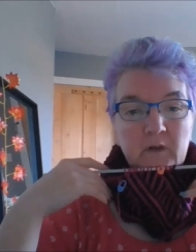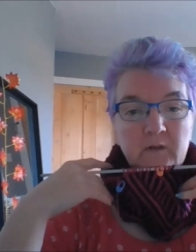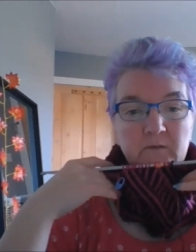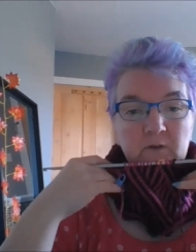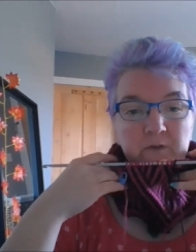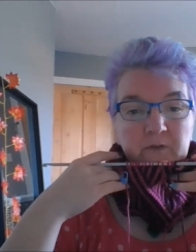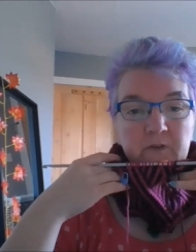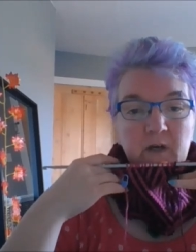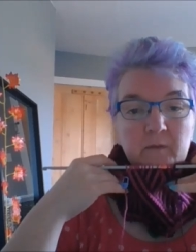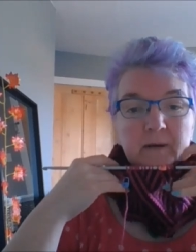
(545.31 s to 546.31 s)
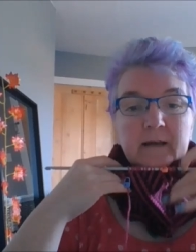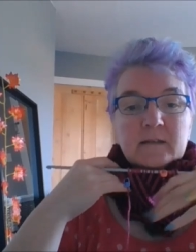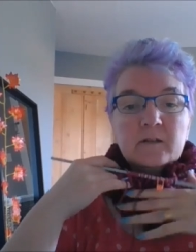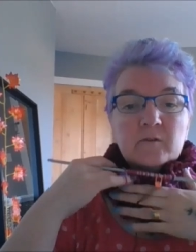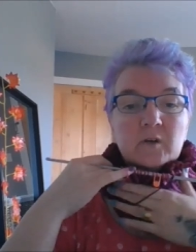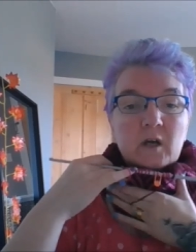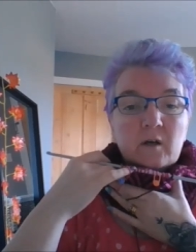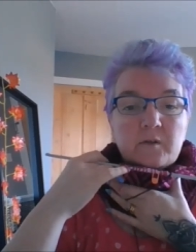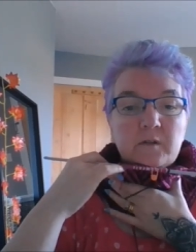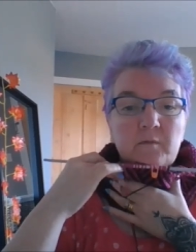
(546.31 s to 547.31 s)
it's not snug, but I guess under a
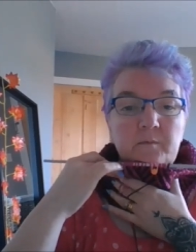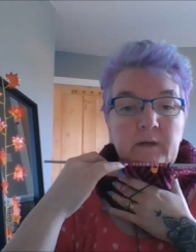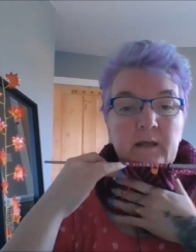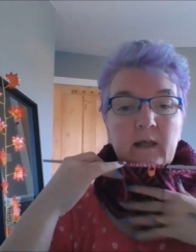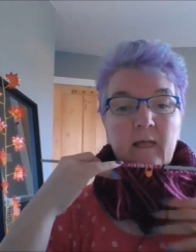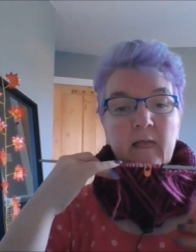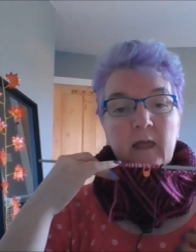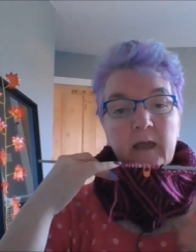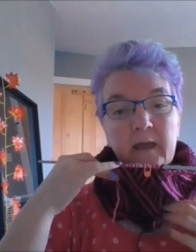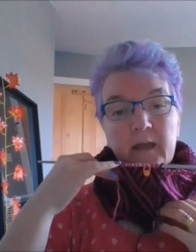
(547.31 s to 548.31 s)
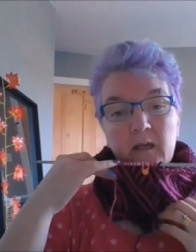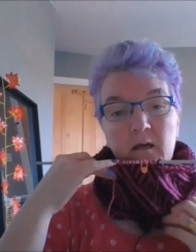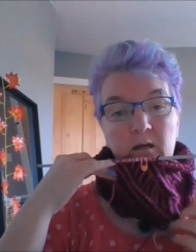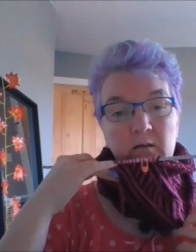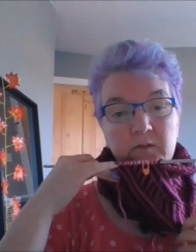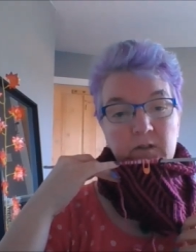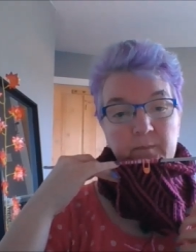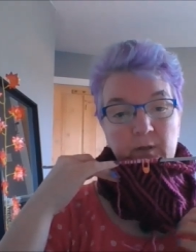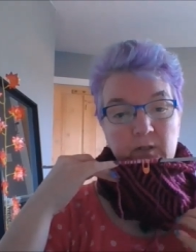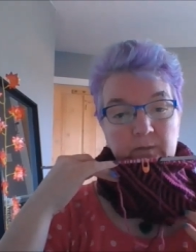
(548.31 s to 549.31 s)
coat it would be. It curls at the
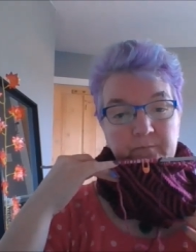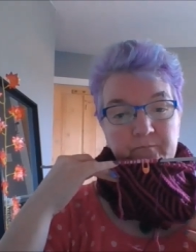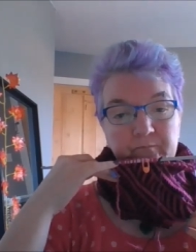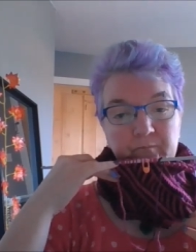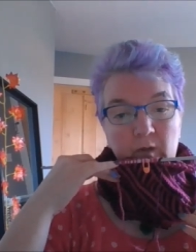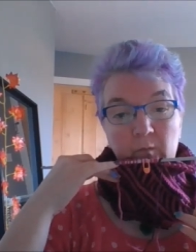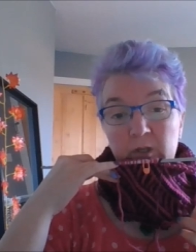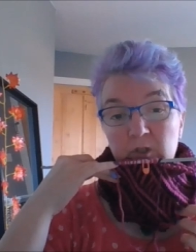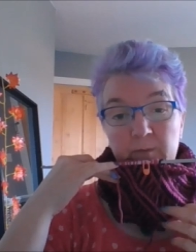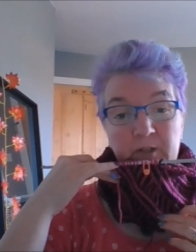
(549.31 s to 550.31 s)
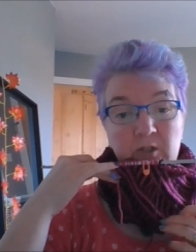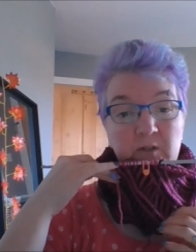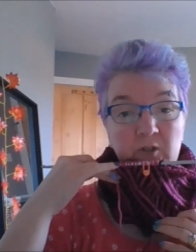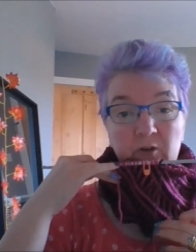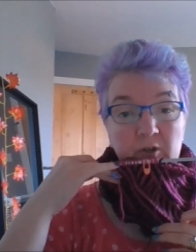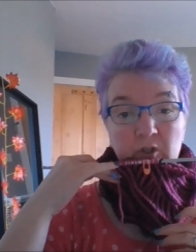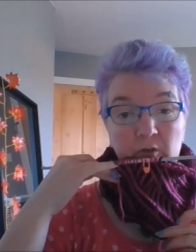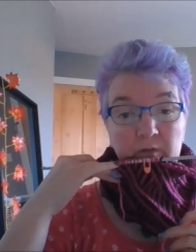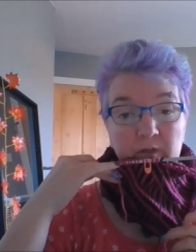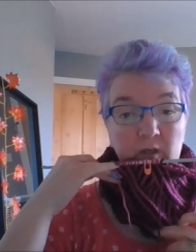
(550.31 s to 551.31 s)
bottom, which I mean knitting crochet
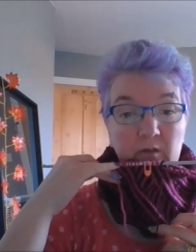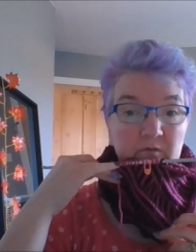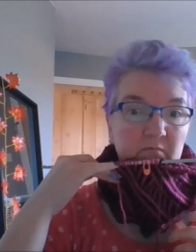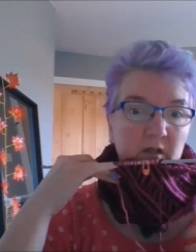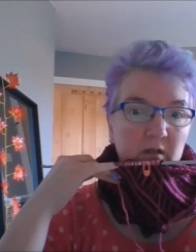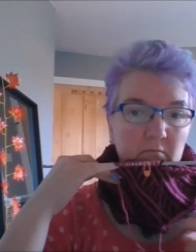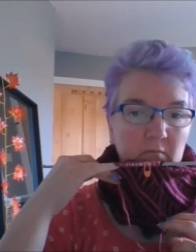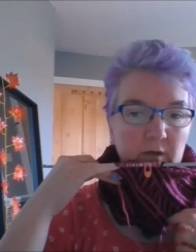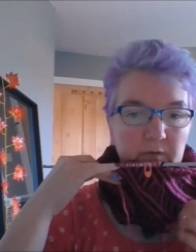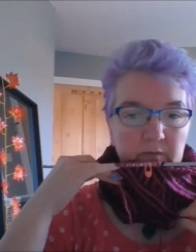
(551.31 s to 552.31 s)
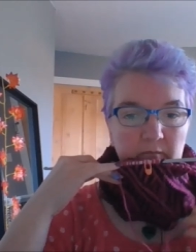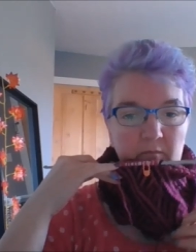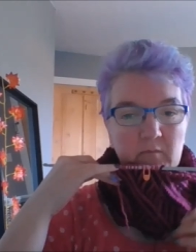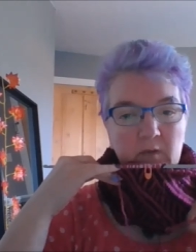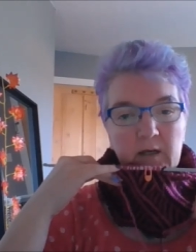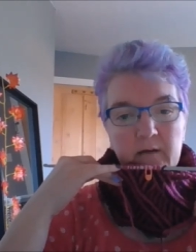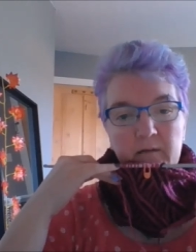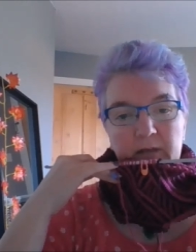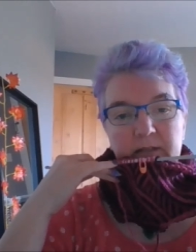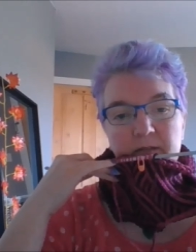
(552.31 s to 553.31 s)
always curls. Uh, most uh,
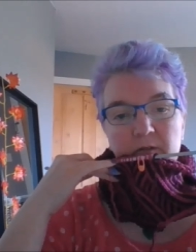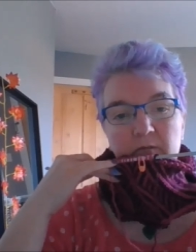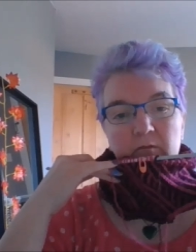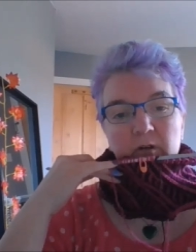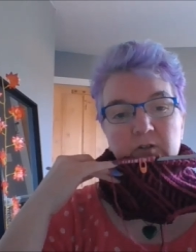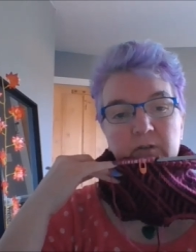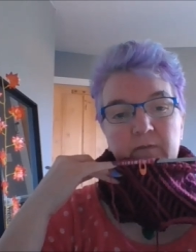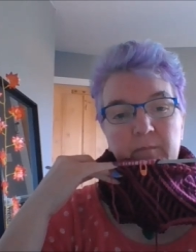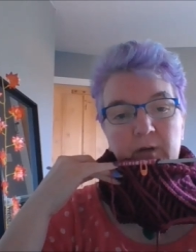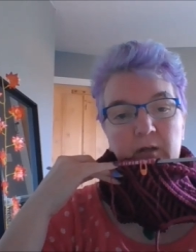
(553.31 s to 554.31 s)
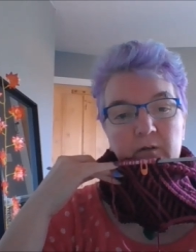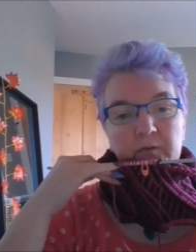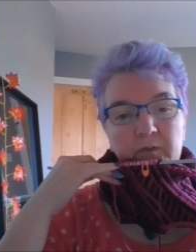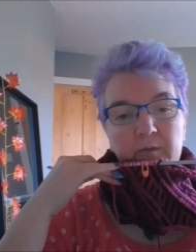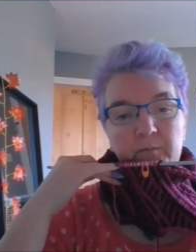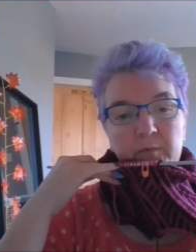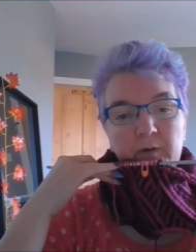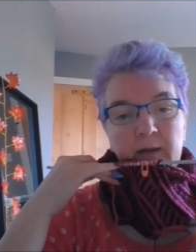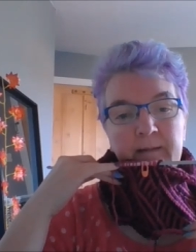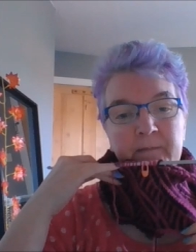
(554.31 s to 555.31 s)
knitted or crocheted fabric curls at some
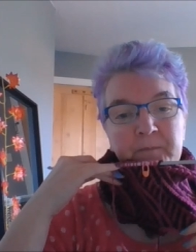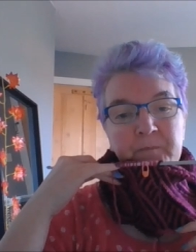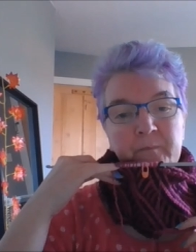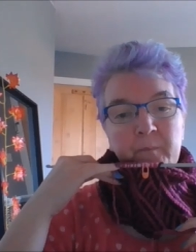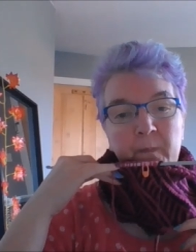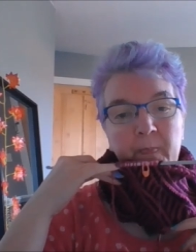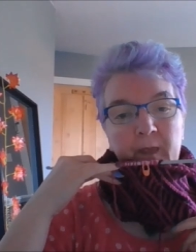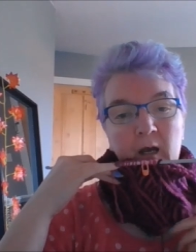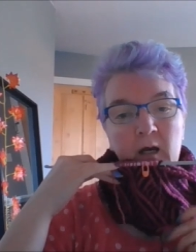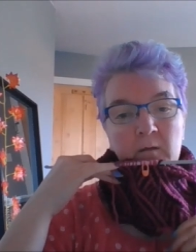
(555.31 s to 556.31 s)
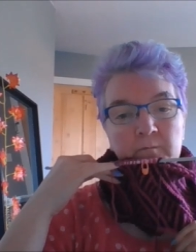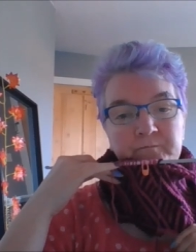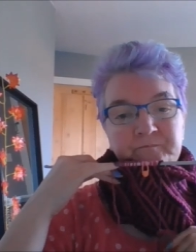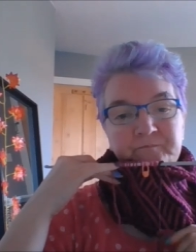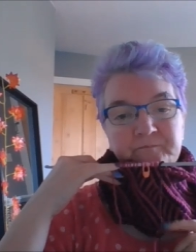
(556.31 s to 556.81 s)
point. Um,